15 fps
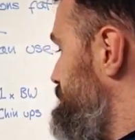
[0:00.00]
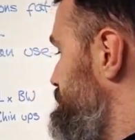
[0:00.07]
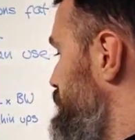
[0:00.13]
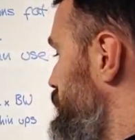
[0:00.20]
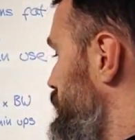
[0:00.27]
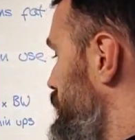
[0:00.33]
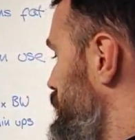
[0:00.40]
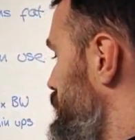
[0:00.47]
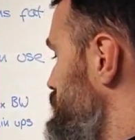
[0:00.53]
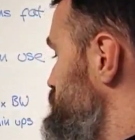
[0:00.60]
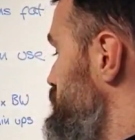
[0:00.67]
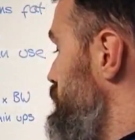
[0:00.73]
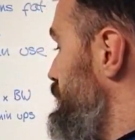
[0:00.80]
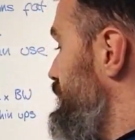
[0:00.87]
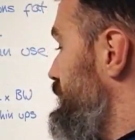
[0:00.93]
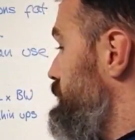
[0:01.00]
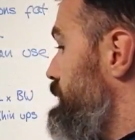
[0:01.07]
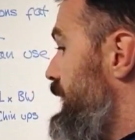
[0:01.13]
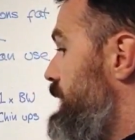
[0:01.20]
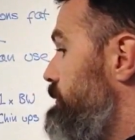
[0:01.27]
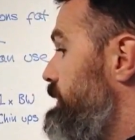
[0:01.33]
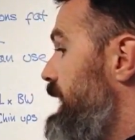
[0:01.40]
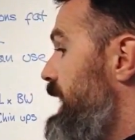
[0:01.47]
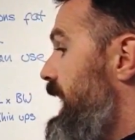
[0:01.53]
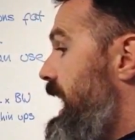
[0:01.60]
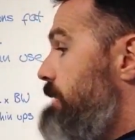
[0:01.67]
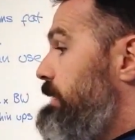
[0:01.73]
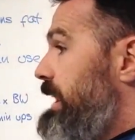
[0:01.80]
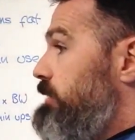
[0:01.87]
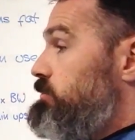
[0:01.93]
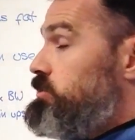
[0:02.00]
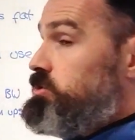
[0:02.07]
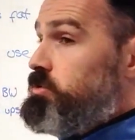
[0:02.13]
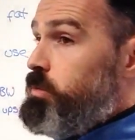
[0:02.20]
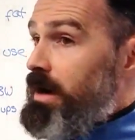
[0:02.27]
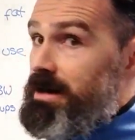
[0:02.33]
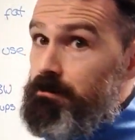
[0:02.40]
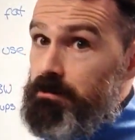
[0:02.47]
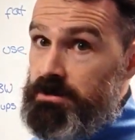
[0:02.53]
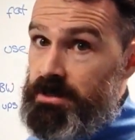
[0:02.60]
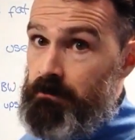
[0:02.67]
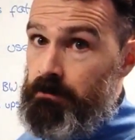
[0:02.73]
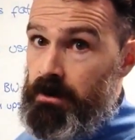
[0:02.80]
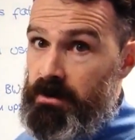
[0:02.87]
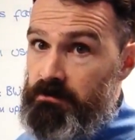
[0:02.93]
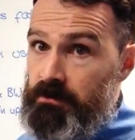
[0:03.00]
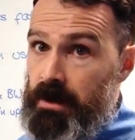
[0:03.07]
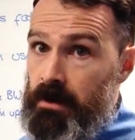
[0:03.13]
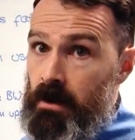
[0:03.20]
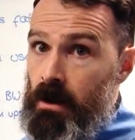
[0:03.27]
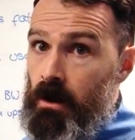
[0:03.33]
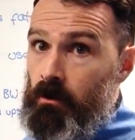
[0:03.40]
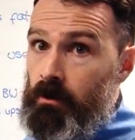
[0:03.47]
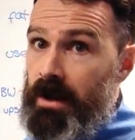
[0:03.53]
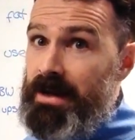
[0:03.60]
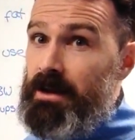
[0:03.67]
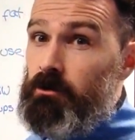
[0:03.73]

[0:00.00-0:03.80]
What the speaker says: And for girls, you're in and around about 20% body fat, okay?